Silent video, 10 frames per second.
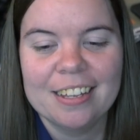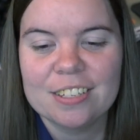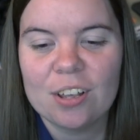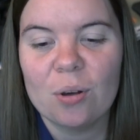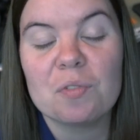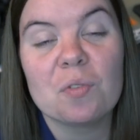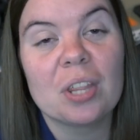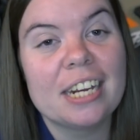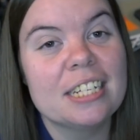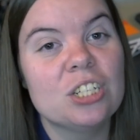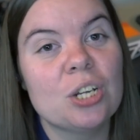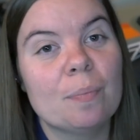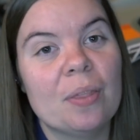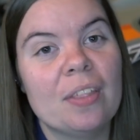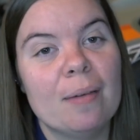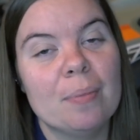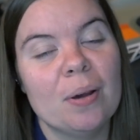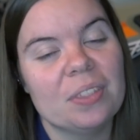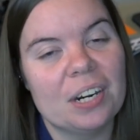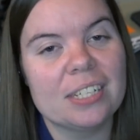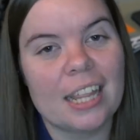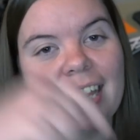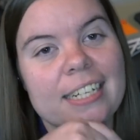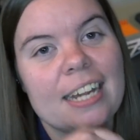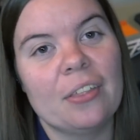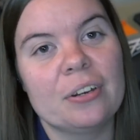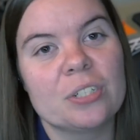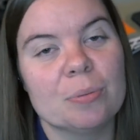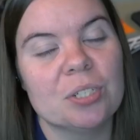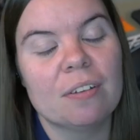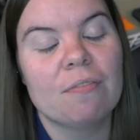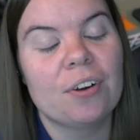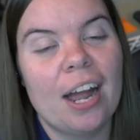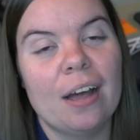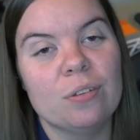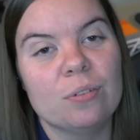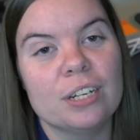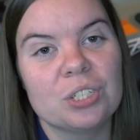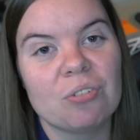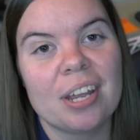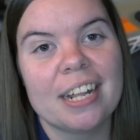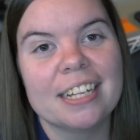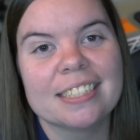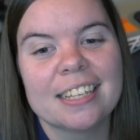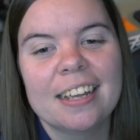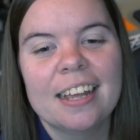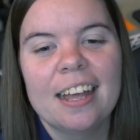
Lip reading: So if you'd like to jump on that boat, there is a link down in the description for how you can join us.